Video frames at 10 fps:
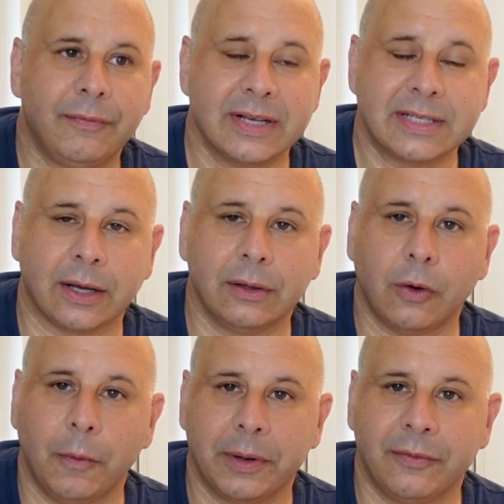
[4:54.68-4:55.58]
single
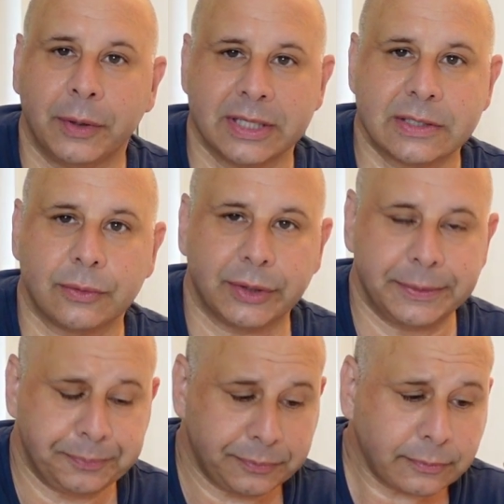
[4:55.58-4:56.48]
copy of one story.
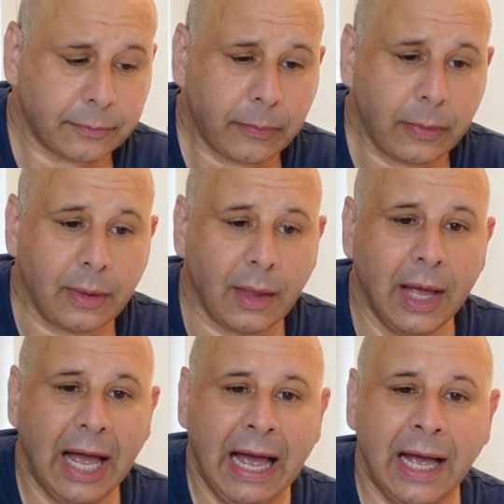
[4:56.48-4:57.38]

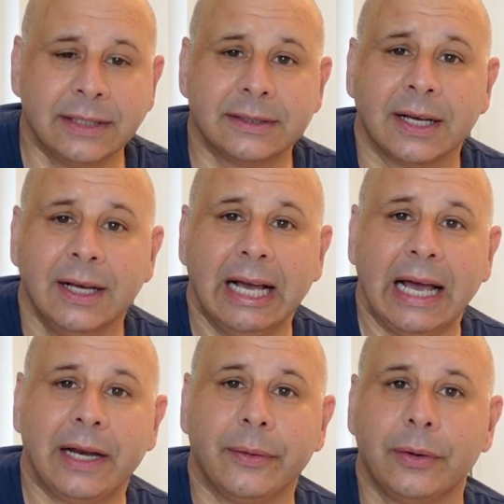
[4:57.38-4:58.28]
And
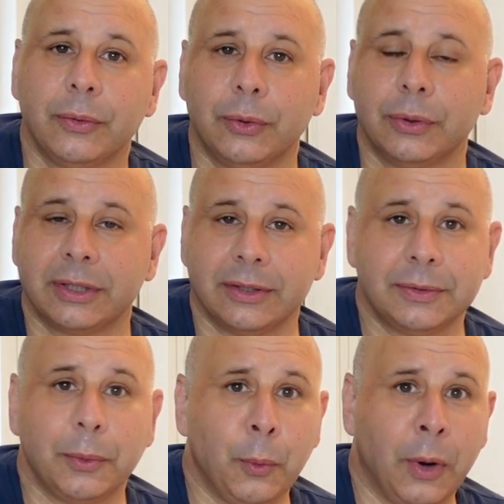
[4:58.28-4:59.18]
anyone who ordered
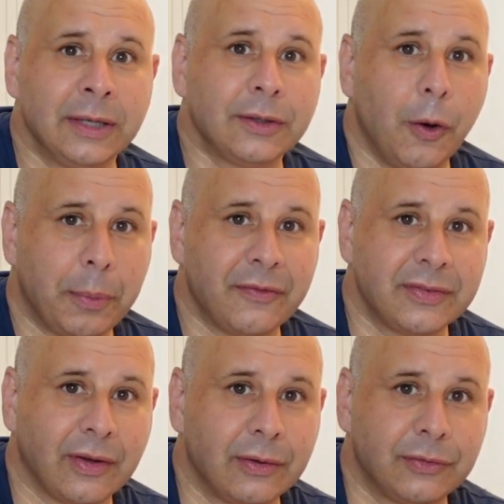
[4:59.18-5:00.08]
one copy of a
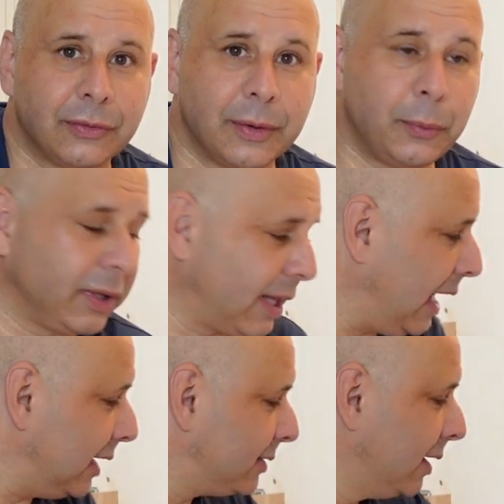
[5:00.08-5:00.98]
single story will
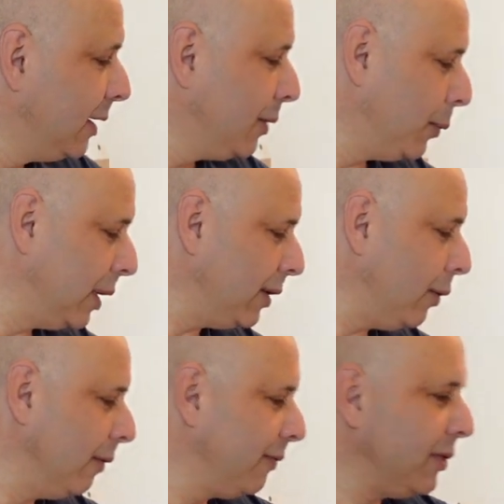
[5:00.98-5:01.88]
get one
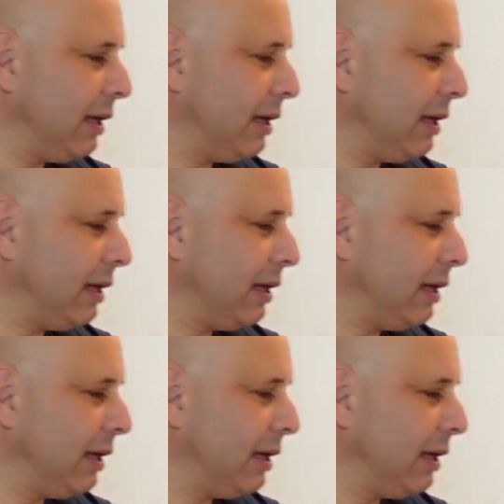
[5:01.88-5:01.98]
of